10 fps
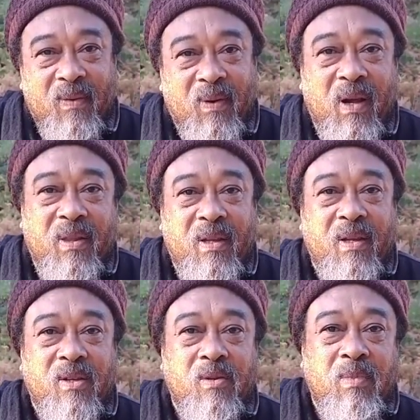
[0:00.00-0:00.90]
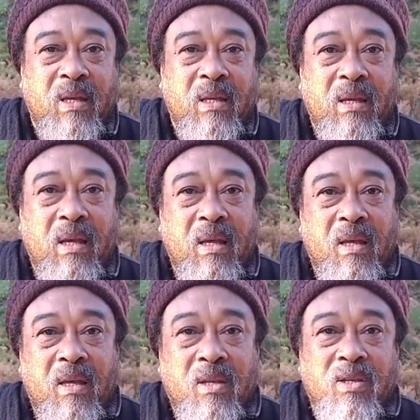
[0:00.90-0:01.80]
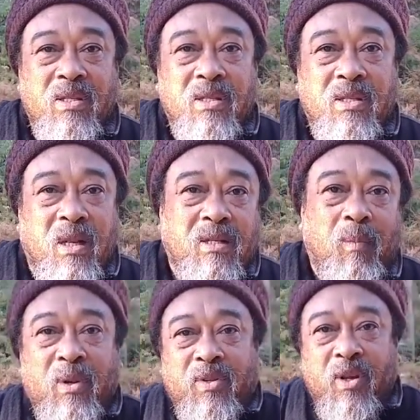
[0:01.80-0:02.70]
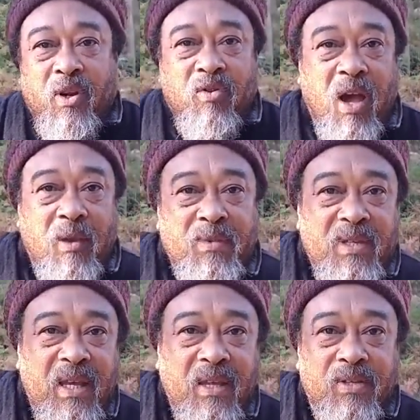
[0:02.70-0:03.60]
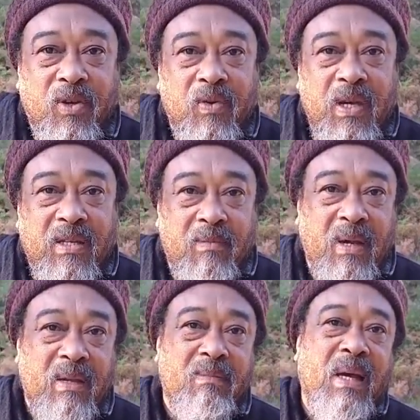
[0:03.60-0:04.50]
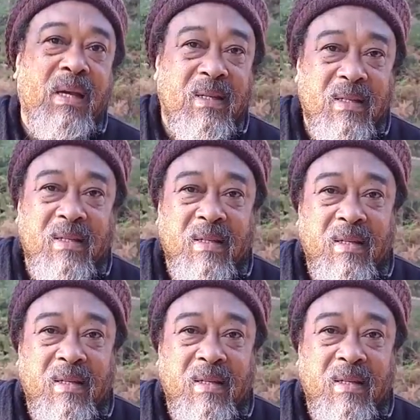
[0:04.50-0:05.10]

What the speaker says: rather than to be sucked up into the crime scenes created by the mind.